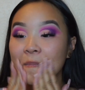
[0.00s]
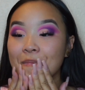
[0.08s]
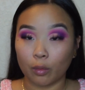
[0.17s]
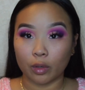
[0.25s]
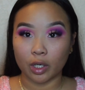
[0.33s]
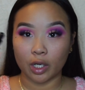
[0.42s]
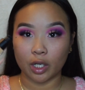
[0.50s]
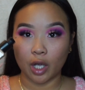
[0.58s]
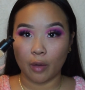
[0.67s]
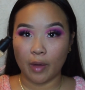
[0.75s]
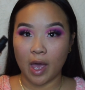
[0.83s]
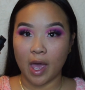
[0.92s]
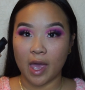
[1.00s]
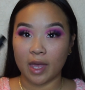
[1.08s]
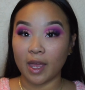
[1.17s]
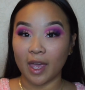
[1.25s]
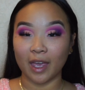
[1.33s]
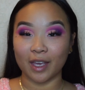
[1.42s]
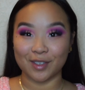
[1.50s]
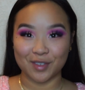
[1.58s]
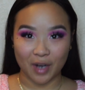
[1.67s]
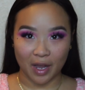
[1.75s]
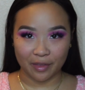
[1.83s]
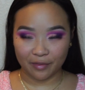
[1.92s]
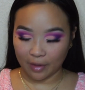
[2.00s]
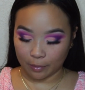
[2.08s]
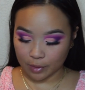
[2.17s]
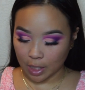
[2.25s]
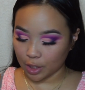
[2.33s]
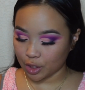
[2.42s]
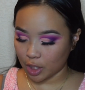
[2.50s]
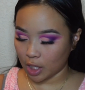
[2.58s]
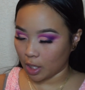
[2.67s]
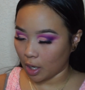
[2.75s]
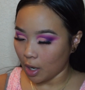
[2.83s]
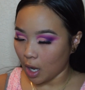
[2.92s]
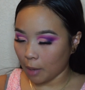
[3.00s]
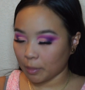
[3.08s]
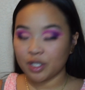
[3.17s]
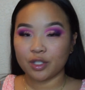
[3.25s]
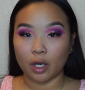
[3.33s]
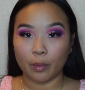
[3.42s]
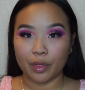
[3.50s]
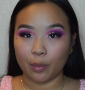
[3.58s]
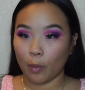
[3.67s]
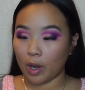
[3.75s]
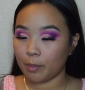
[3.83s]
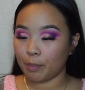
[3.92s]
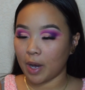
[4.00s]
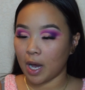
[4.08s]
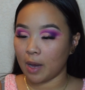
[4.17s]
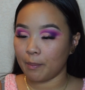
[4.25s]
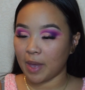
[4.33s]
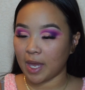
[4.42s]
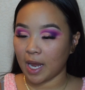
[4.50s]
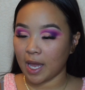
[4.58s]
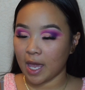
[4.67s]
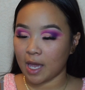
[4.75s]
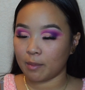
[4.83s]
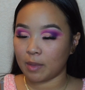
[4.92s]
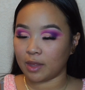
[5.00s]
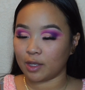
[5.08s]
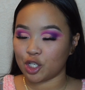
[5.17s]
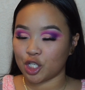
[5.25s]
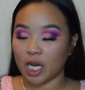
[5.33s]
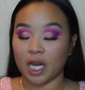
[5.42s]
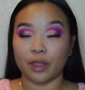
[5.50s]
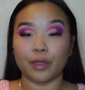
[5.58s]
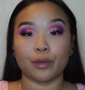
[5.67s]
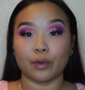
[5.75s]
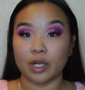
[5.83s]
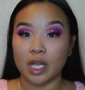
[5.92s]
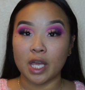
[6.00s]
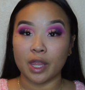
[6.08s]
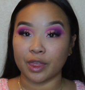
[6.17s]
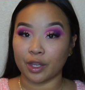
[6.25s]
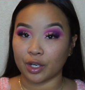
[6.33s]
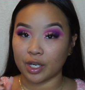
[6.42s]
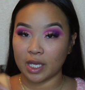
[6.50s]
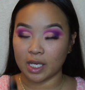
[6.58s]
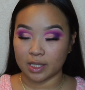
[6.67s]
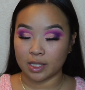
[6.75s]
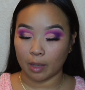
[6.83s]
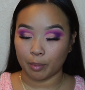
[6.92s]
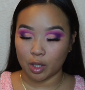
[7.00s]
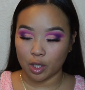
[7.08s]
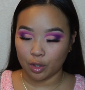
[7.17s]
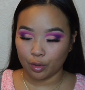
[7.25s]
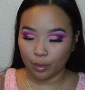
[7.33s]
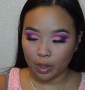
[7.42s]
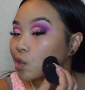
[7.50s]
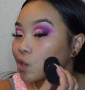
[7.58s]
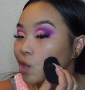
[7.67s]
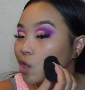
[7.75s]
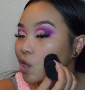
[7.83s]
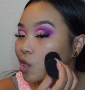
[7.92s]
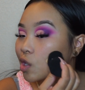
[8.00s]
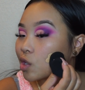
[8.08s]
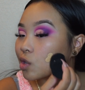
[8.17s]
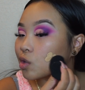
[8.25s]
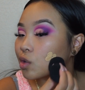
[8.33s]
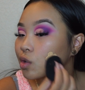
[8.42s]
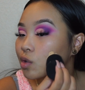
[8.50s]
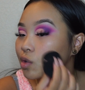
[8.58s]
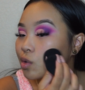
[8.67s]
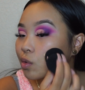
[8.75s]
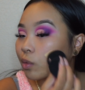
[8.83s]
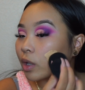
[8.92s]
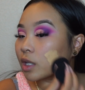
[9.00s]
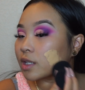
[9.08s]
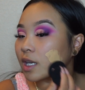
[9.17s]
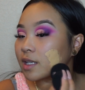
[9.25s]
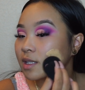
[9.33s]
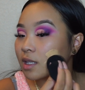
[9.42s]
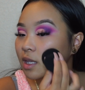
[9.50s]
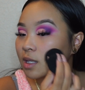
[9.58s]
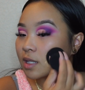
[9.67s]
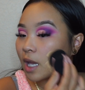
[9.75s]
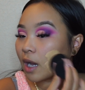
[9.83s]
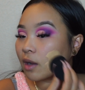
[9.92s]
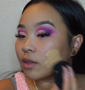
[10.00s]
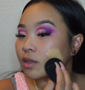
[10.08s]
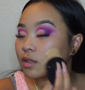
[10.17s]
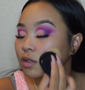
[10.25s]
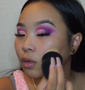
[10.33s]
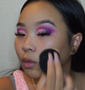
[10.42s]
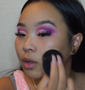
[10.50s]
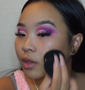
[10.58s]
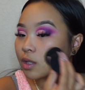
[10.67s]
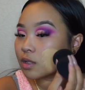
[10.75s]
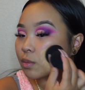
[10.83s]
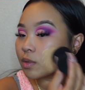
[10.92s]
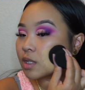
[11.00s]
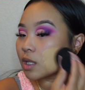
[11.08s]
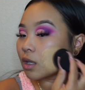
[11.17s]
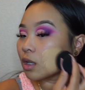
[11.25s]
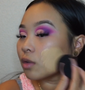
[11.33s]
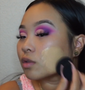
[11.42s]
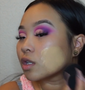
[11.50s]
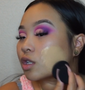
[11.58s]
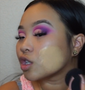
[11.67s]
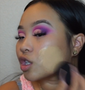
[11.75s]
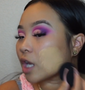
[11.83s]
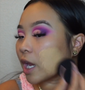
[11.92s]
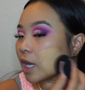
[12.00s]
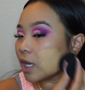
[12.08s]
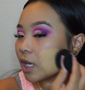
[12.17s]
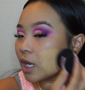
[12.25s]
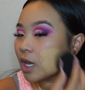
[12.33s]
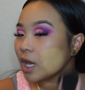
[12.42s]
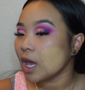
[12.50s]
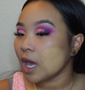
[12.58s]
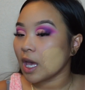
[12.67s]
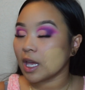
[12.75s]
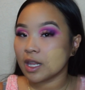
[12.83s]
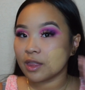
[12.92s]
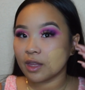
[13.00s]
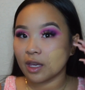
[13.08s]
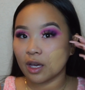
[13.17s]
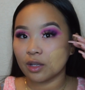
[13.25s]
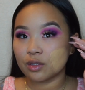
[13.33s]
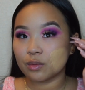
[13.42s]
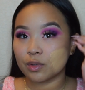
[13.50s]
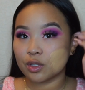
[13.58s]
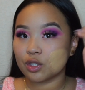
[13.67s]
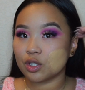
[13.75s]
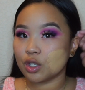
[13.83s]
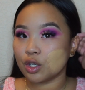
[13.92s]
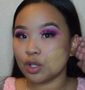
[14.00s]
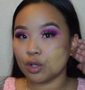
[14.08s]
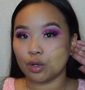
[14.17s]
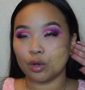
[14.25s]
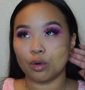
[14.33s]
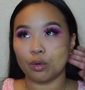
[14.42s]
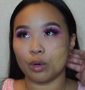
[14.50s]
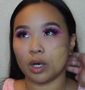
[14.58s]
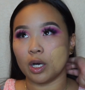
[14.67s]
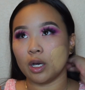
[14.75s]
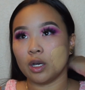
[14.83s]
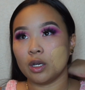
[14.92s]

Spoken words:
We're gonna go ahead and try the foundation. I'm gonna start with one pump, and I am in the shade 330W, and when I tested this out in the store, this was the closest shade. Anything else was too